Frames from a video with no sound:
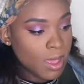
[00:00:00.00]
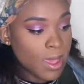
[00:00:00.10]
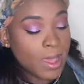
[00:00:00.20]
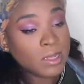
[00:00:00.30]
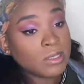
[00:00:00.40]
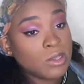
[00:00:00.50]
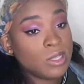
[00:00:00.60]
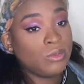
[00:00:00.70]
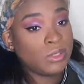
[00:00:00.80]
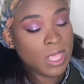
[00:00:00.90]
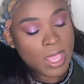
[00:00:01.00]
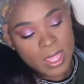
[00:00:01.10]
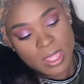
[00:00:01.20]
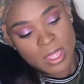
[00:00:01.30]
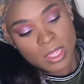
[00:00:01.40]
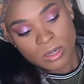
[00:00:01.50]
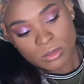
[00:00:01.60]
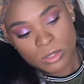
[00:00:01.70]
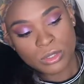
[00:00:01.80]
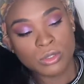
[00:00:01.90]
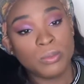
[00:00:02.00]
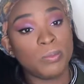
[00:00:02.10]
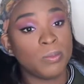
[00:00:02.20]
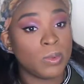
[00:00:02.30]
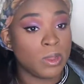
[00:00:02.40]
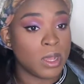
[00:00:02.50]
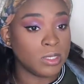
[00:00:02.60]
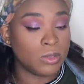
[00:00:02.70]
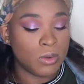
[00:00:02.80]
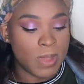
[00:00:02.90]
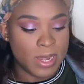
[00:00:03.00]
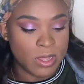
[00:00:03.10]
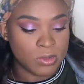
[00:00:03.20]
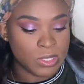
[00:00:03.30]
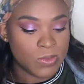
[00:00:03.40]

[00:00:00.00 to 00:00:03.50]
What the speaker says: I also use that to contour my nose.